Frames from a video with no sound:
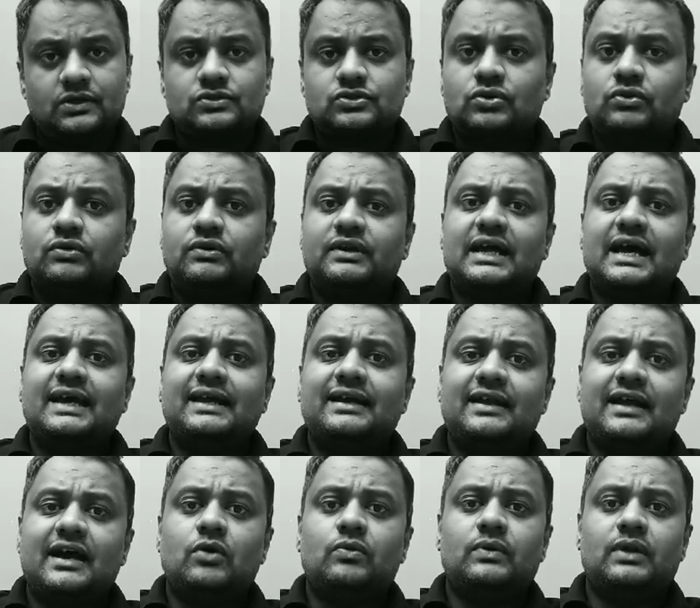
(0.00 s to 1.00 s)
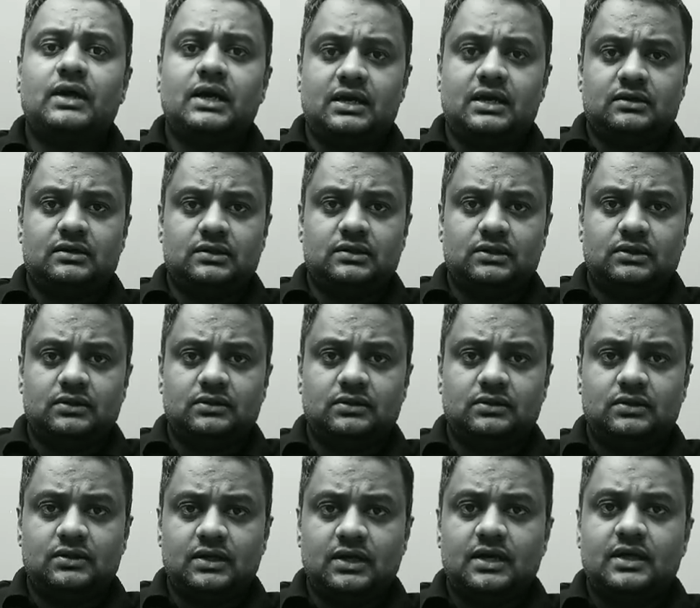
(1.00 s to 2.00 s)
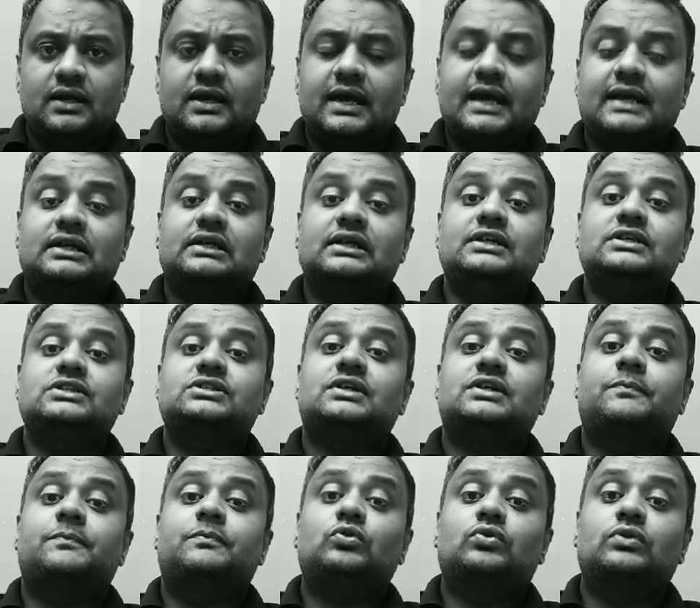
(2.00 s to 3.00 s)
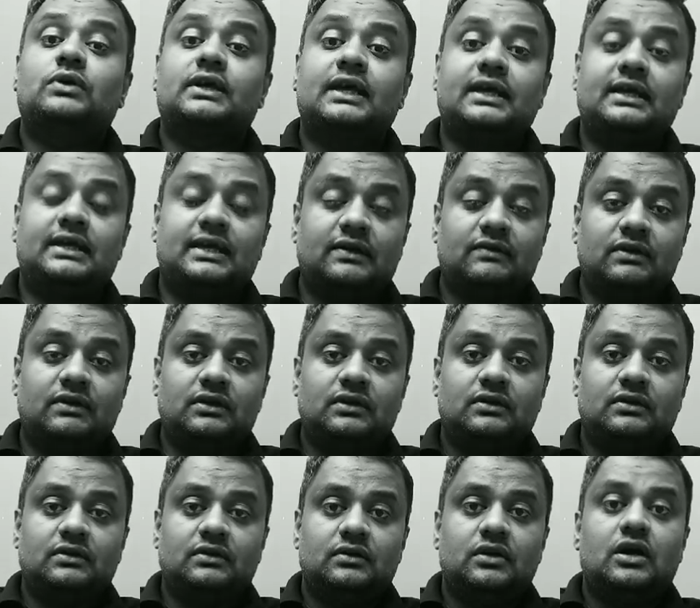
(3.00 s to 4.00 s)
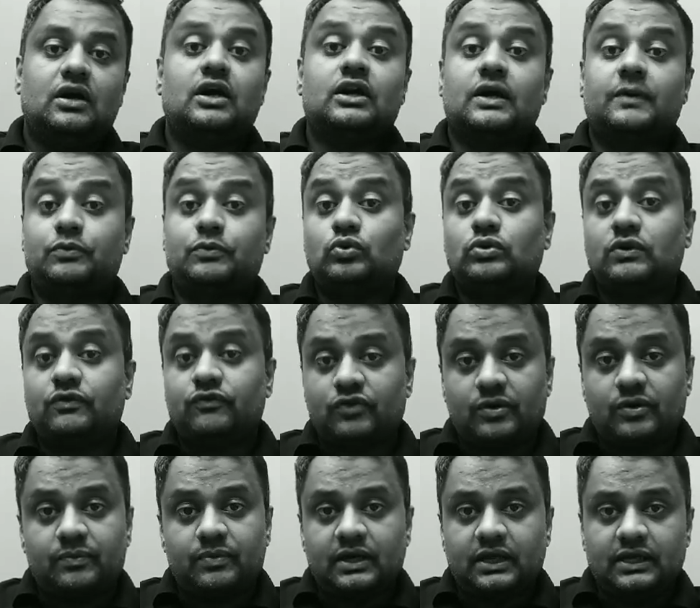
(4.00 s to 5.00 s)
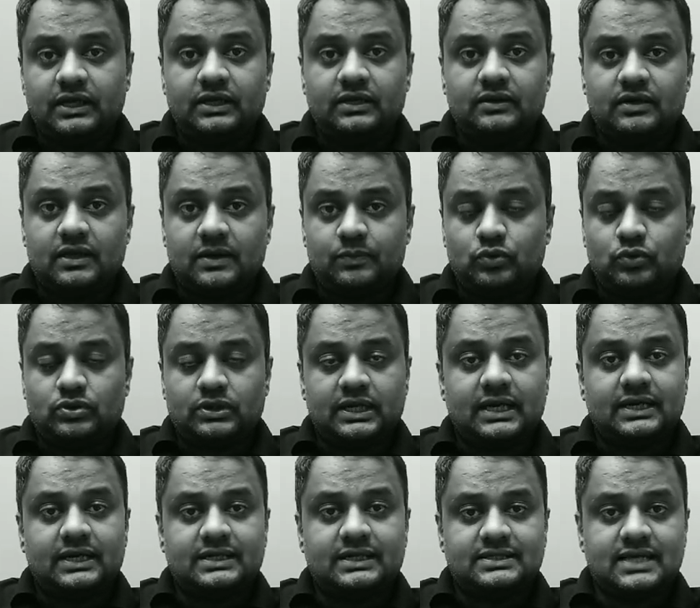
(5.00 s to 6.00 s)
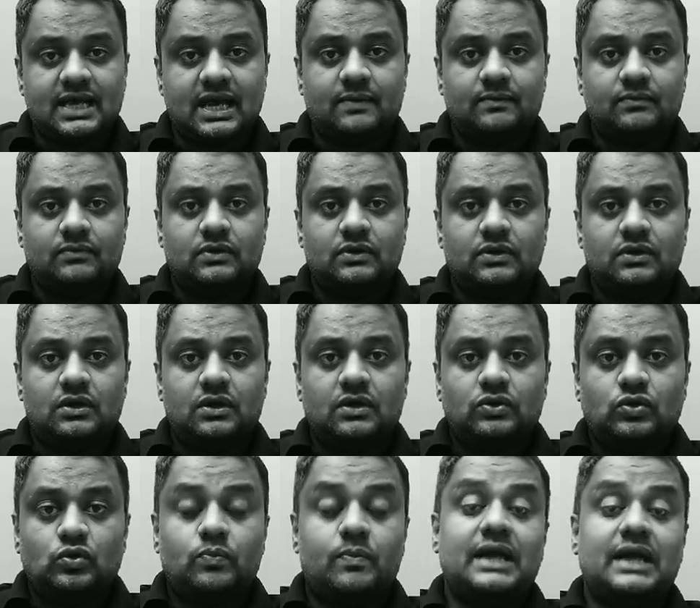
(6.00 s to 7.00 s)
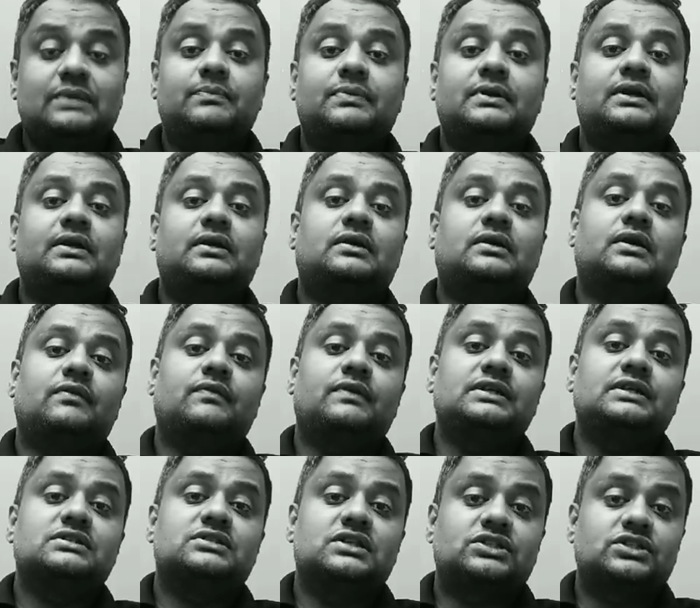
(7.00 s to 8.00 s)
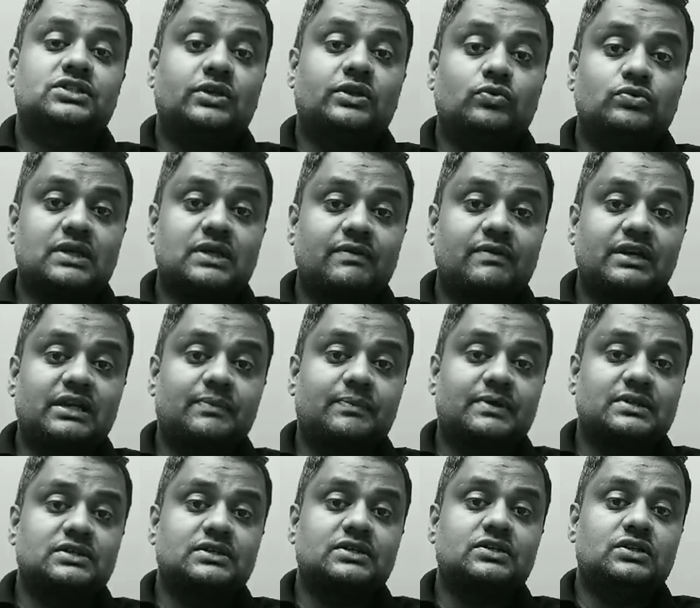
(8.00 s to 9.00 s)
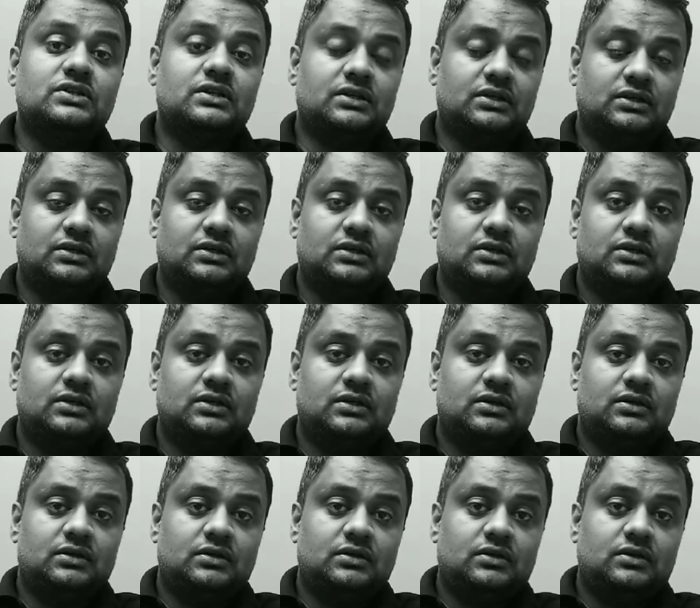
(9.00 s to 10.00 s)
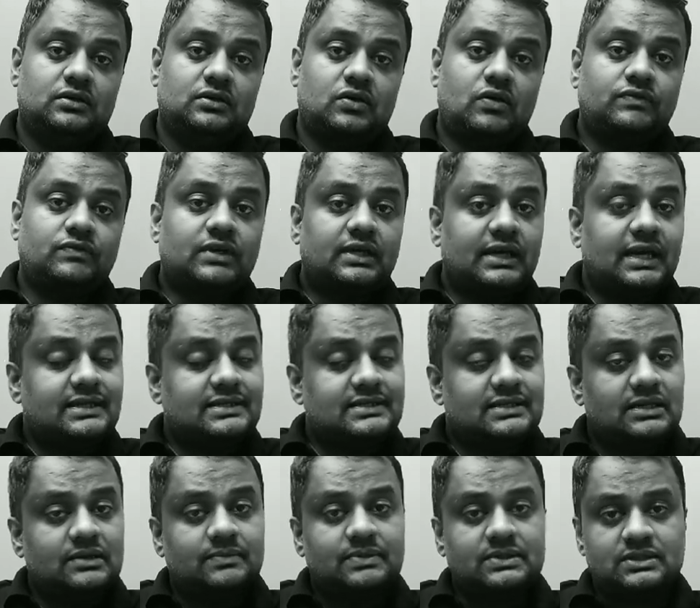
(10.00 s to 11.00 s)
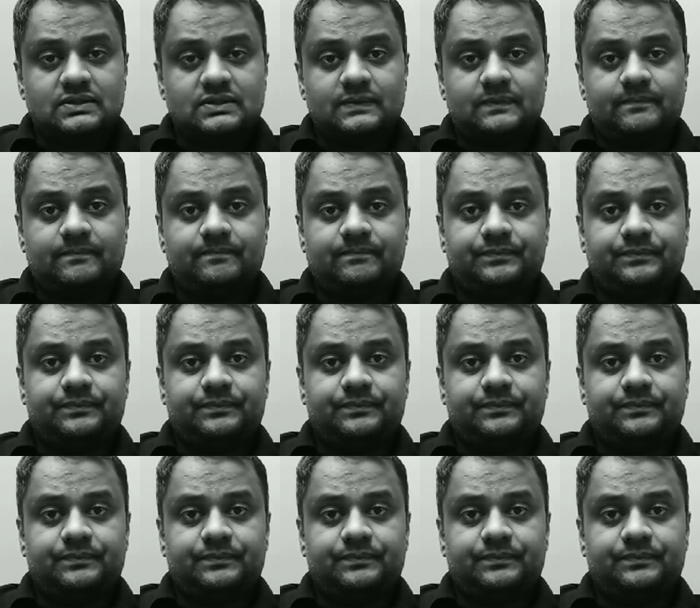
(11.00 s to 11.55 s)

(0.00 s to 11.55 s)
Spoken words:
So try now, na. At least up to the gate level or up to the February, up to the gate exam, you might be covering 60 to 70% of the gate syllabus.